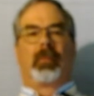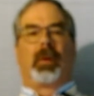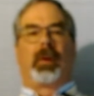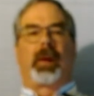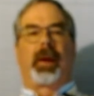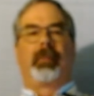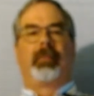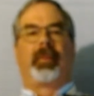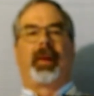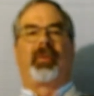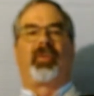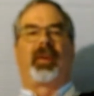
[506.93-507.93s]
Okay,
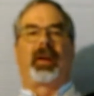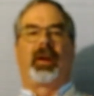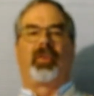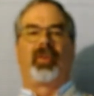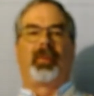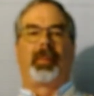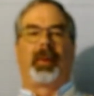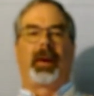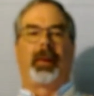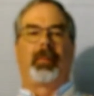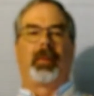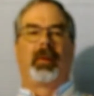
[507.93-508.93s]
that's the kitchen
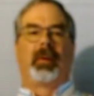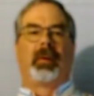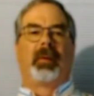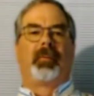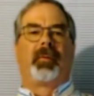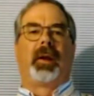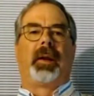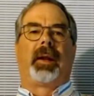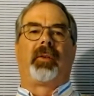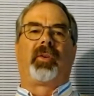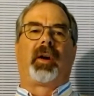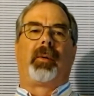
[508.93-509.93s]
pipe, and
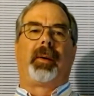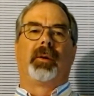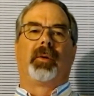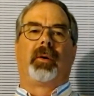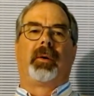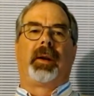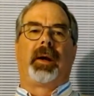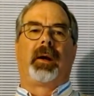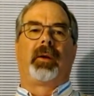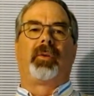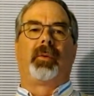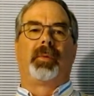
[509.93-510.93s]
that's how we learn how
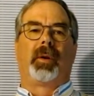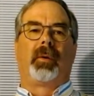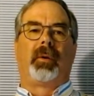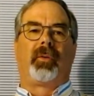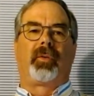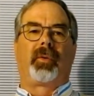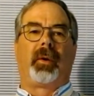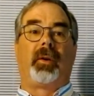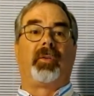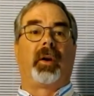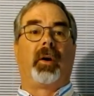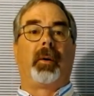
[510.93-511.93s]
to blow and
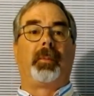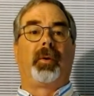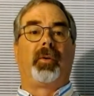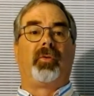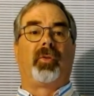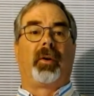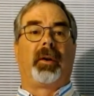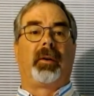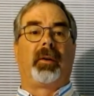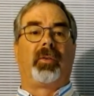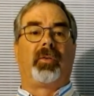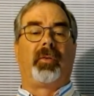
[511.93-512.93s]
squeeze. I hope you enjoyed
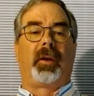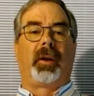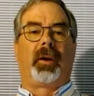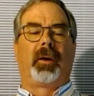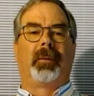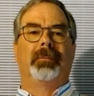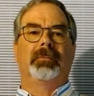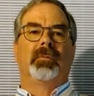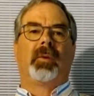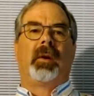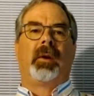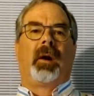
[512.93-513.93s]
this video.
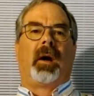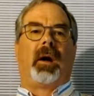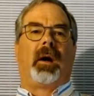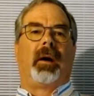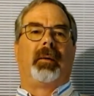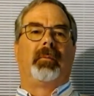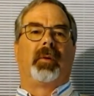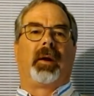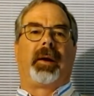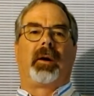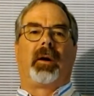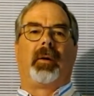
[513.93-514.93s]

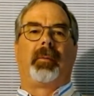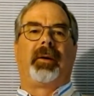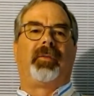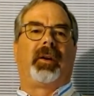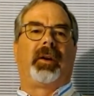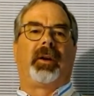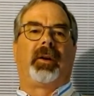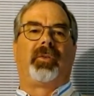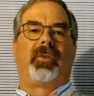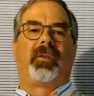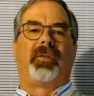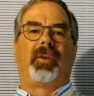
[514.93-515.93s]
Like all my videos,
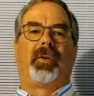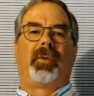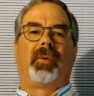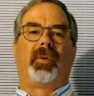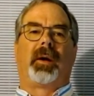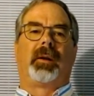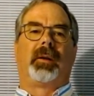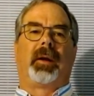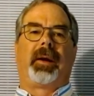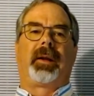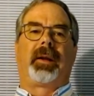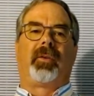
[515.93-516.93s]
if you
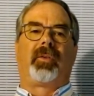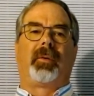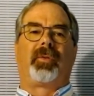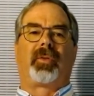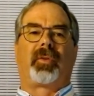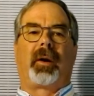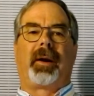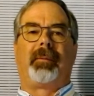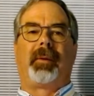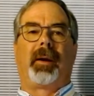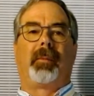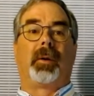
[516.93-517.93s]
like and subscribe
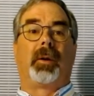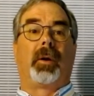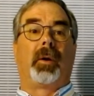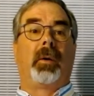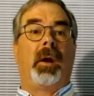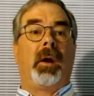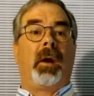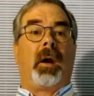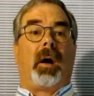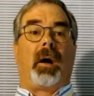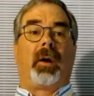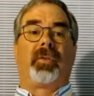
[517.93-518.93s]
down below.
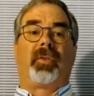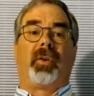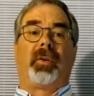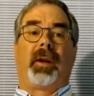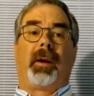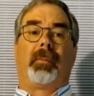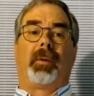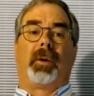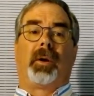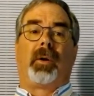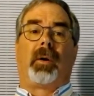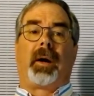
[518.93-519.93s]
Also down
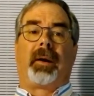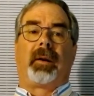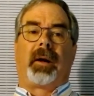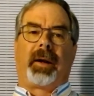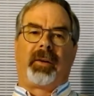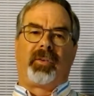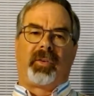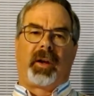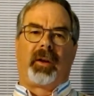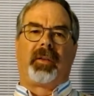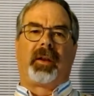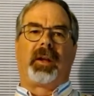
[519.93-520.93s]
below, I
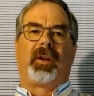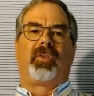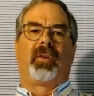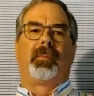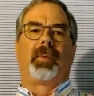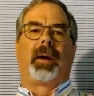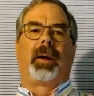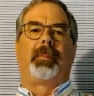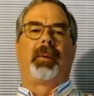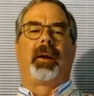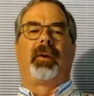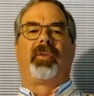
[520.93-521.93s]
sell the kitchen pipe,
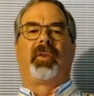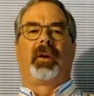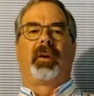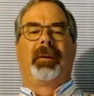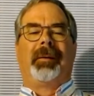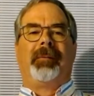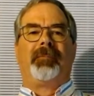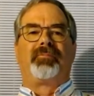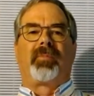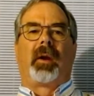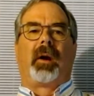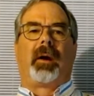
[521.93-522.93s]
and I sell
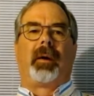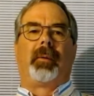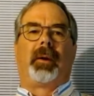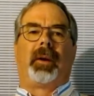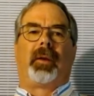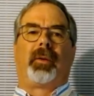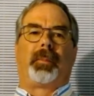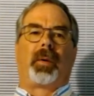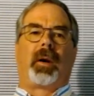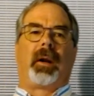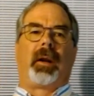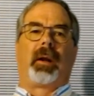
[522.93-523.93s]
another
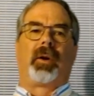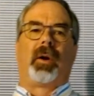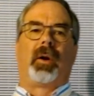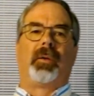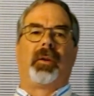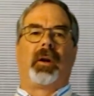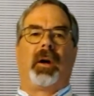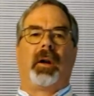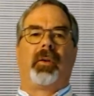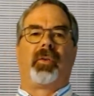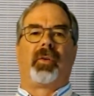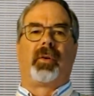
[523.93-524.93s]
product called the
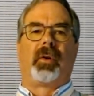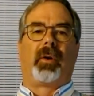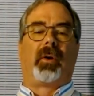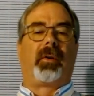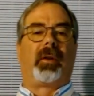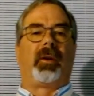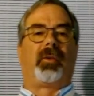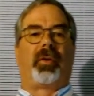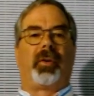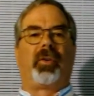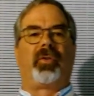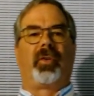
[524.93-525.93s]
concert, or the
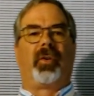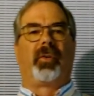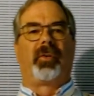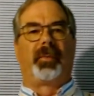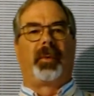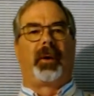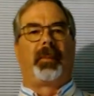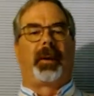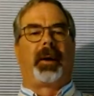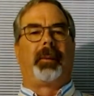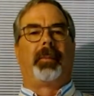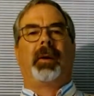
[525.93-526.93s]
traditional small
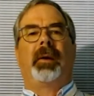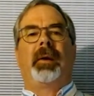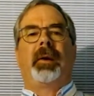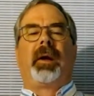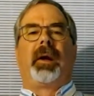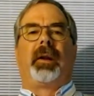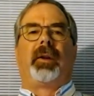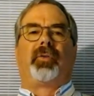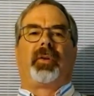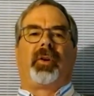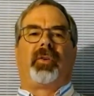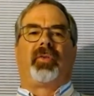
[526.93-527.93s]
pipe. And the
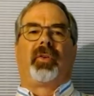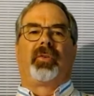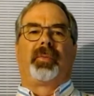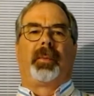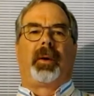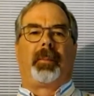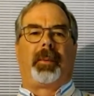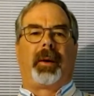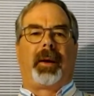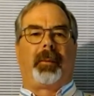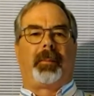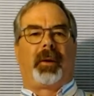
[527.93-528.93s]
traditional small
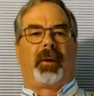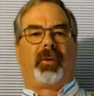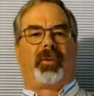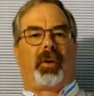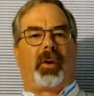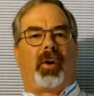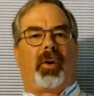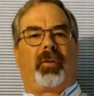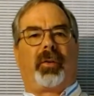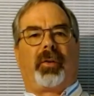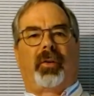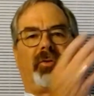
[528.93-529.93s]
pipe is an
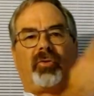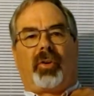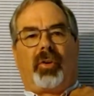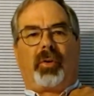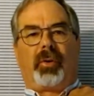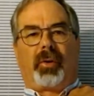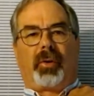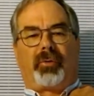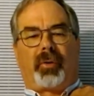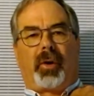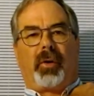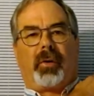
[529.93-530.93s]
over-the-shoulder
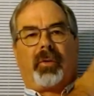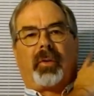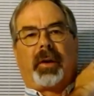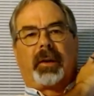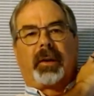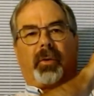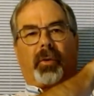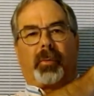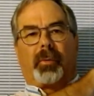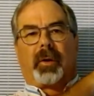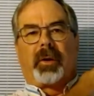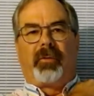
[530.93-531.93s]
drones like the
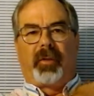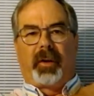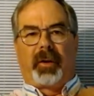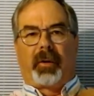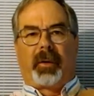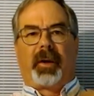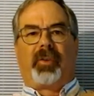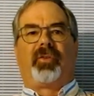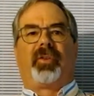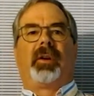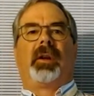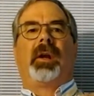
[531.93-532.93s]
normal
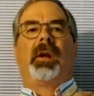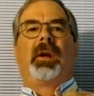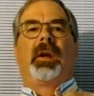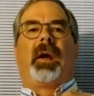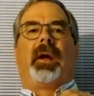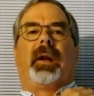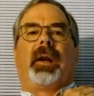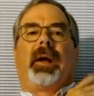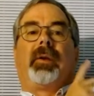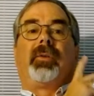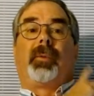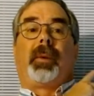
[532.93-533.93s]
configuration, and it
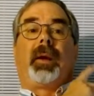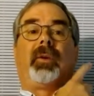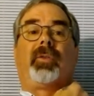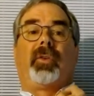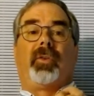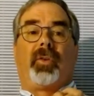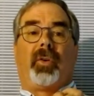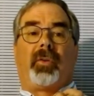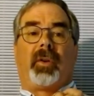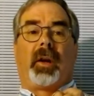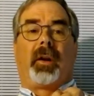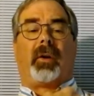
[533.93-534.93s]
has a bass and two
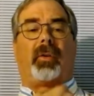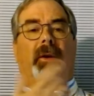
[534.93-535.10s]
tenors.